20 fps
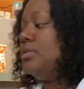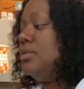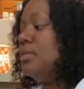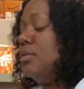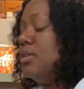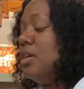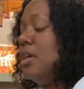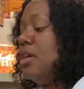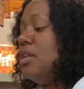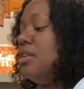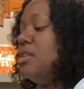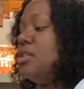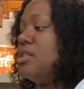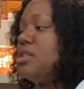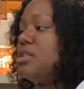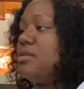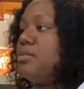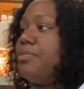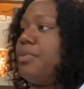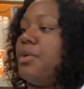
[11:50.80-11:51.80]
Yeah, this is
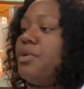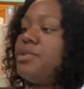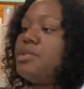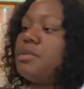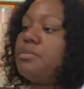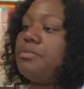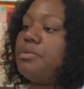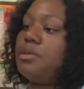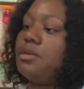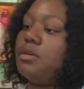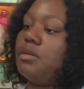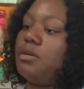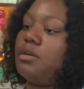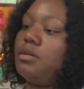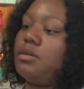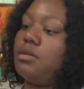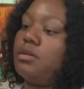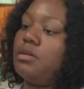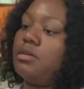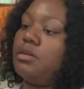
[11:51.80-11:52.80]
supposed to be
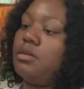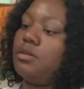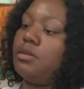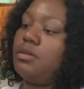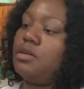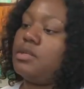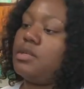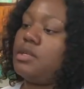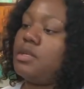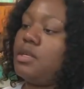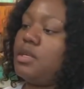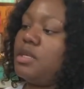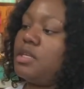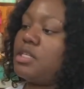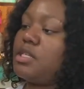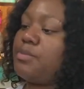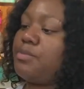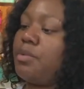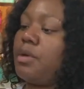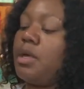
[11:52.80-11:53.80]
a
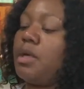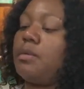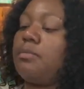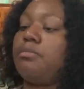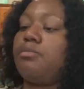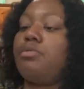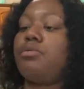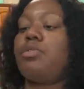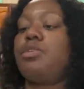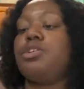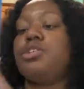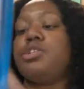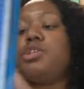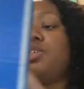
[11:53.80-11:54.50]
spin brush